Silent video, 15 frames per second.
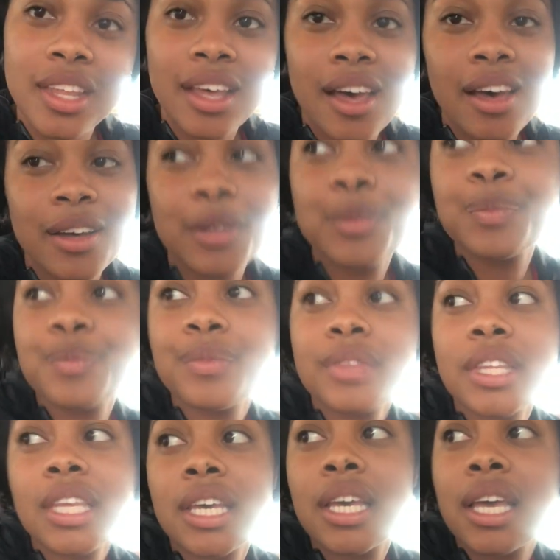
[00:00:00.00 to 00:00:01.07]
Um,
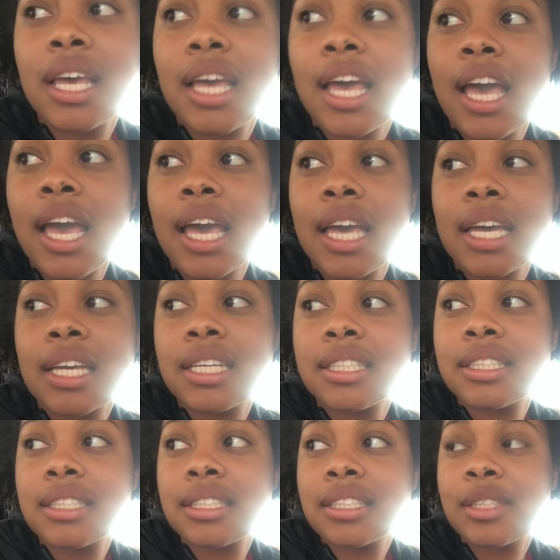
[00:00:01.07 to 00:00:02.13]

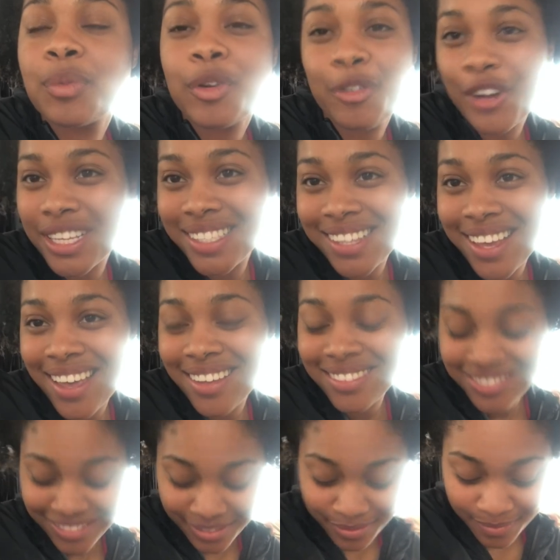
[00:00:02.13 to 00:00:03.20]
and we're friends again.
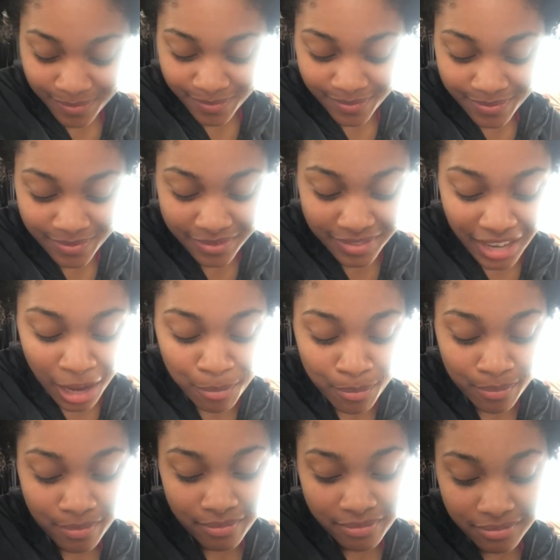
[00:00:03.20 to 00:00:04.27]

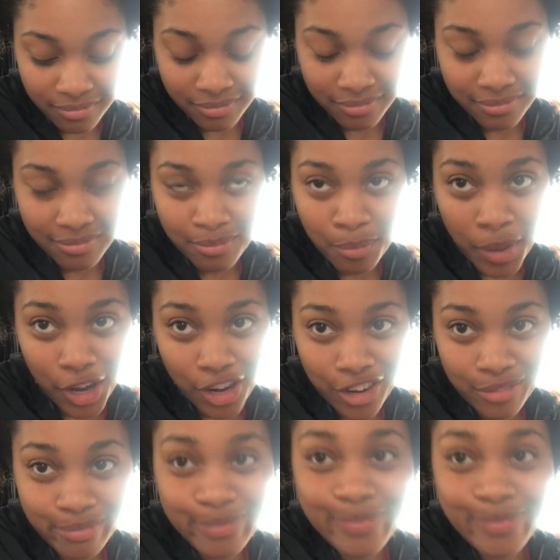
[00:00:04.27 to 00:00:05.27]
I'm better.